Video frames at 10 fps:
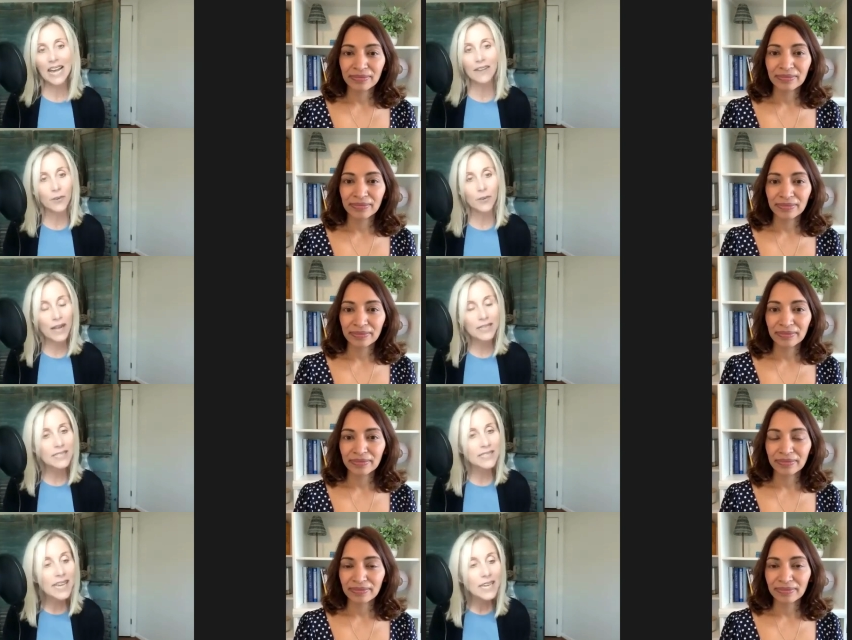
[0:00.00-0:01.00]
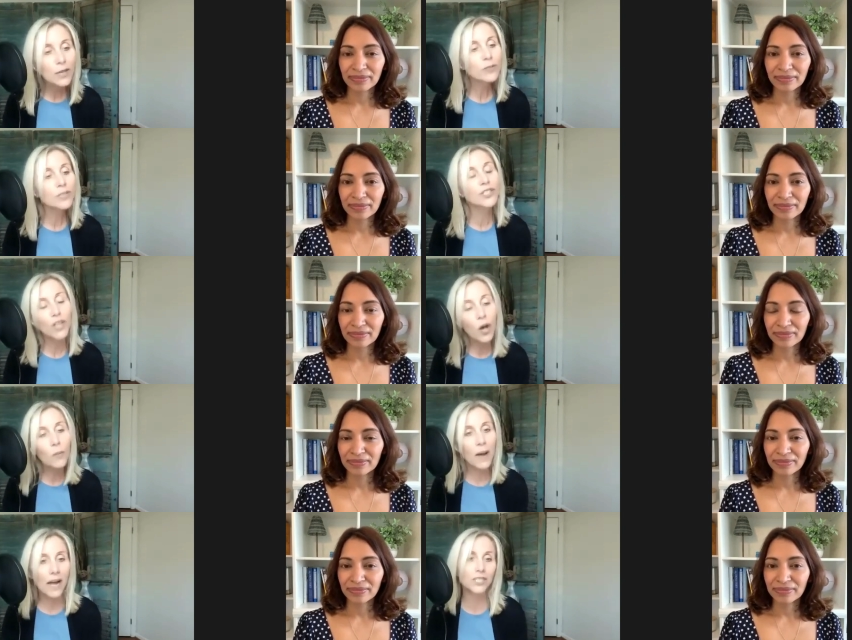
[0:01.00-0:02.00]
Speaker 1: to have you on. Thank you so
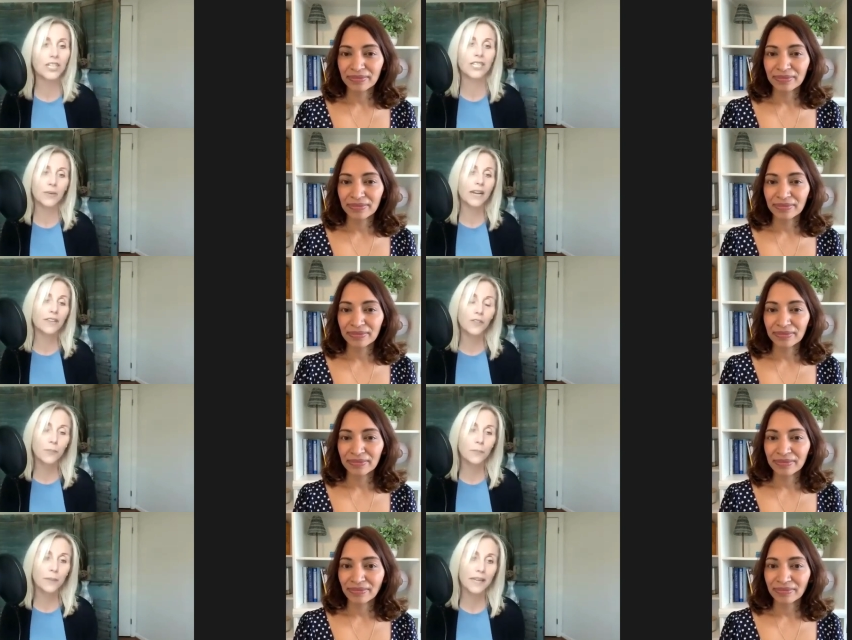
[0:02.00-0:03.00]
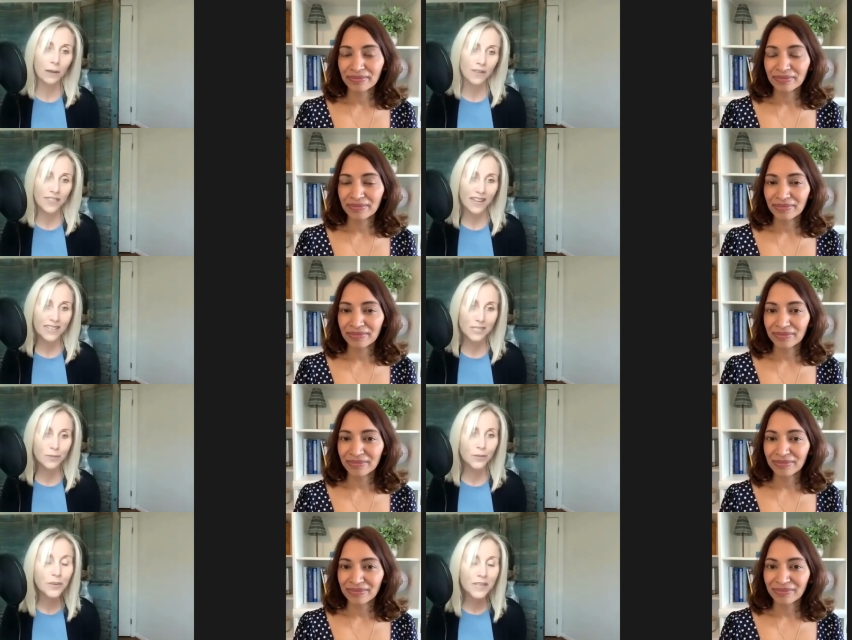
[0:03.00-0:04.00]
much, Doctor Ronnie, for being on with us.
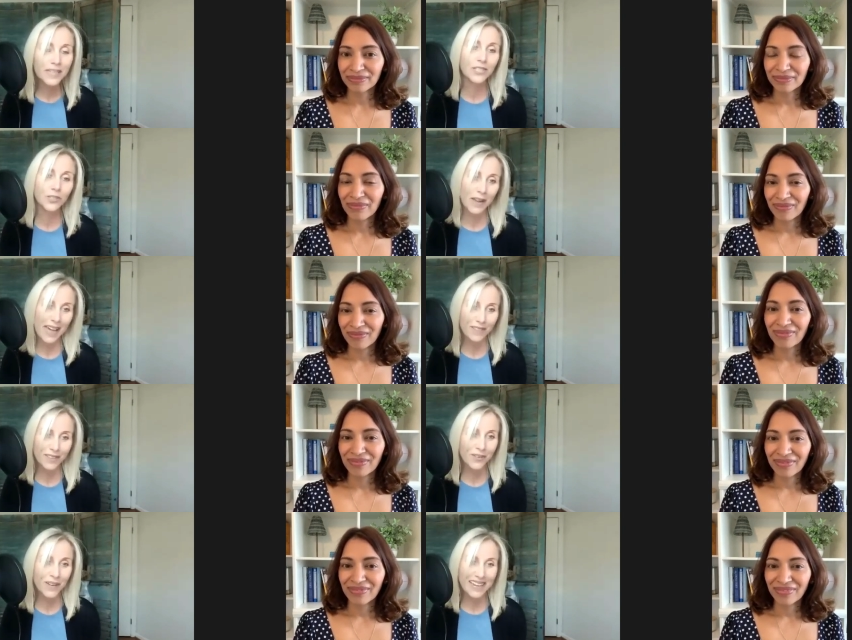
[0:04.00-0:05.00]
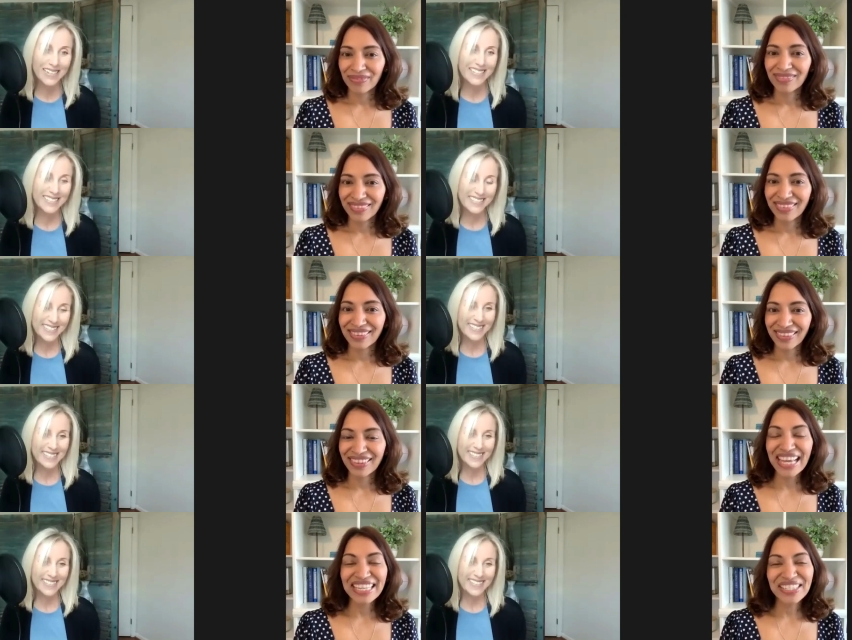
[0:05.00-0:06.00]
We really enjoy having you on.
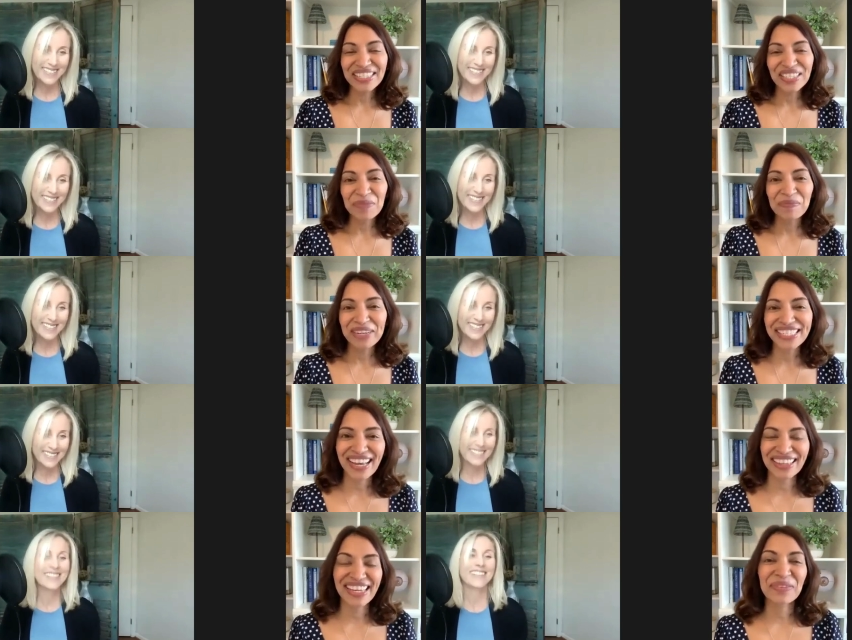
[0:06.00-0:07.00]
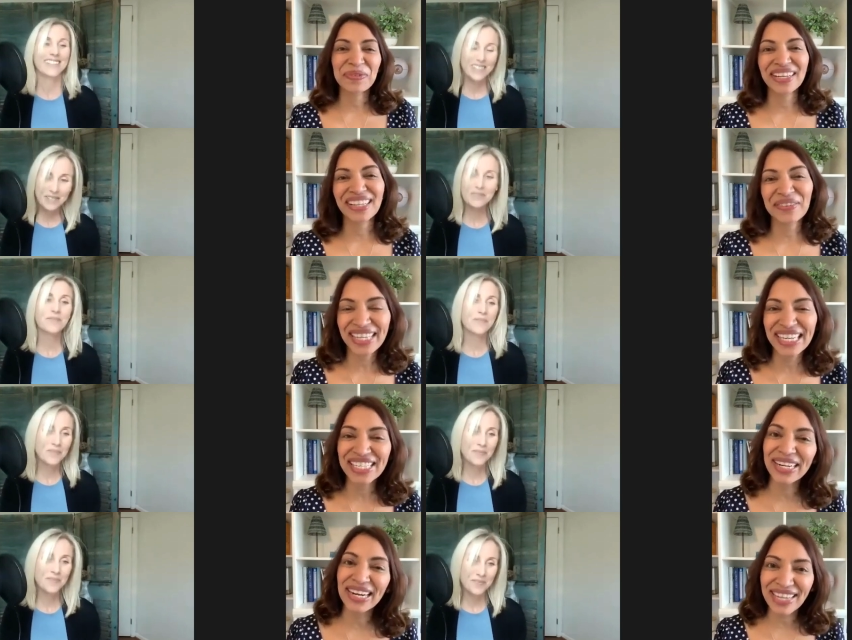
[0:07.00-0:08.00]
Speaker 2: Thanks so much, Cathy. I really, really
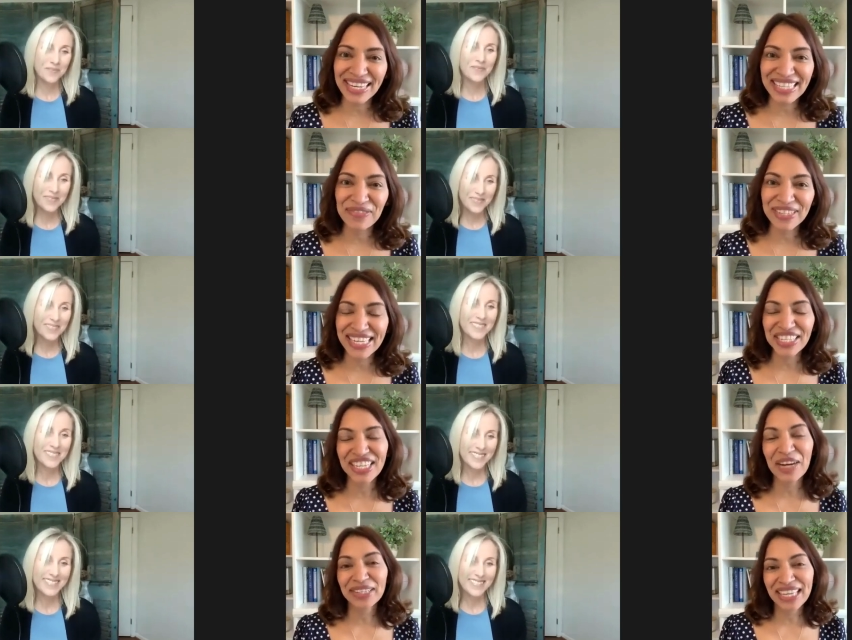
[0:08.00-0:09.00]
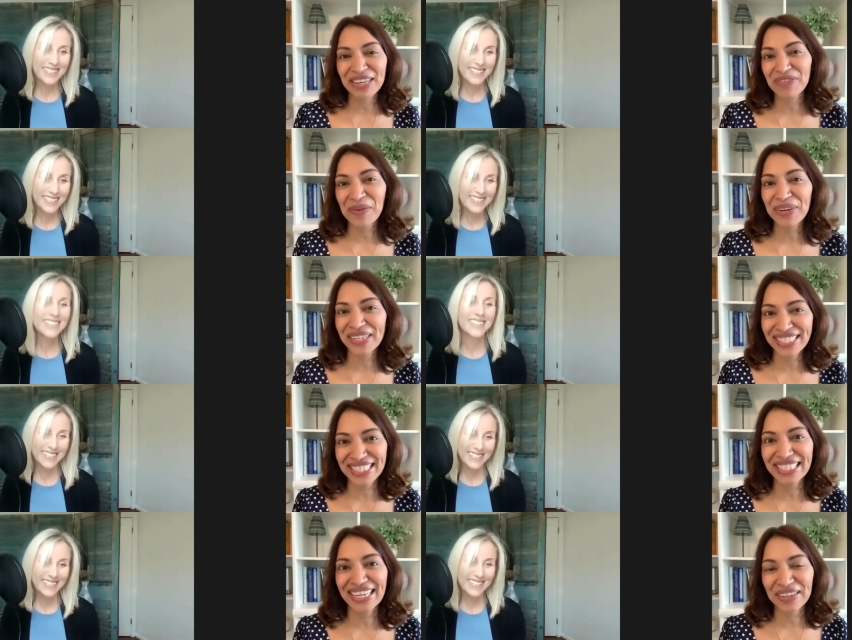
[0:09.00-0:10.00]
enjoyed our last conversation. I'm looking forward to
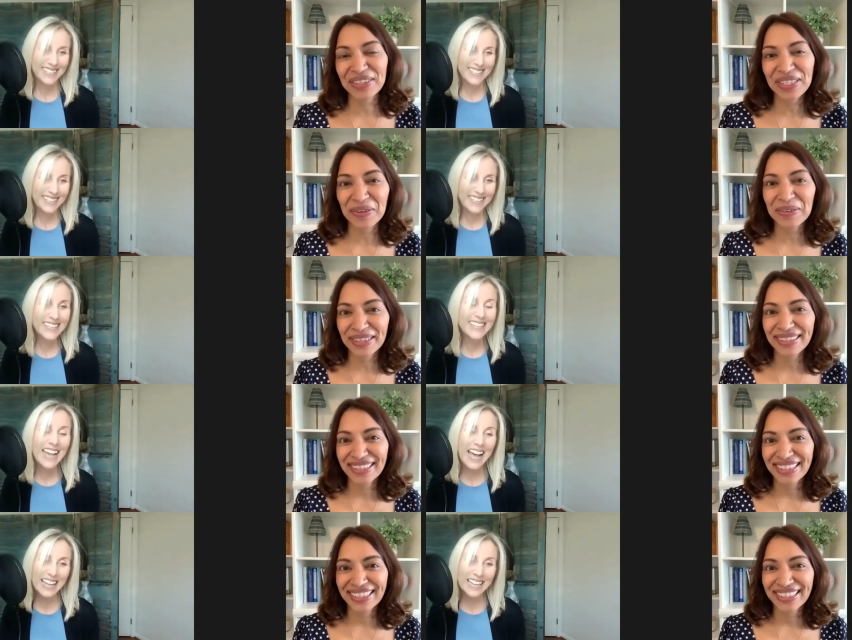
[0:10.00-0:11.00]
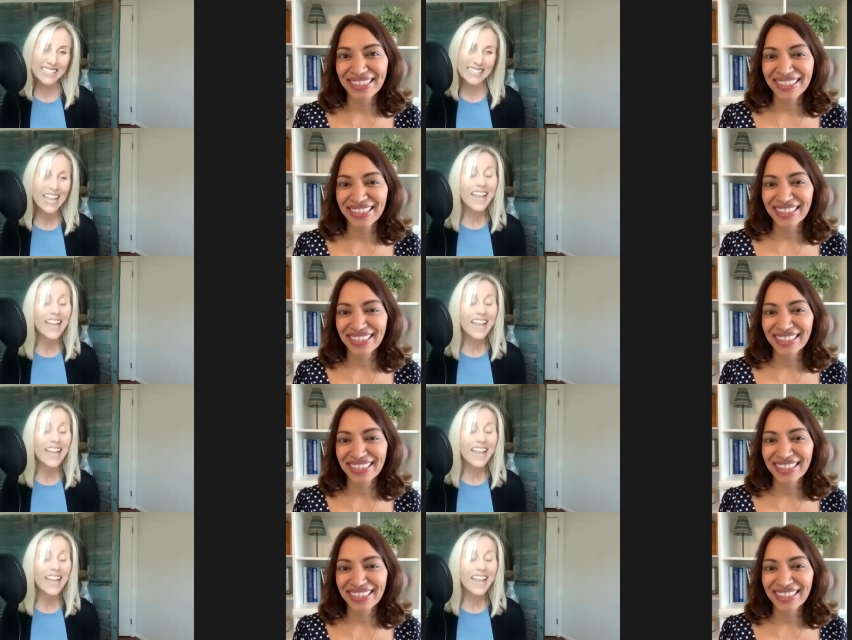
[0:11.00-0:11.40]
today also.
Speaker 1: Yes.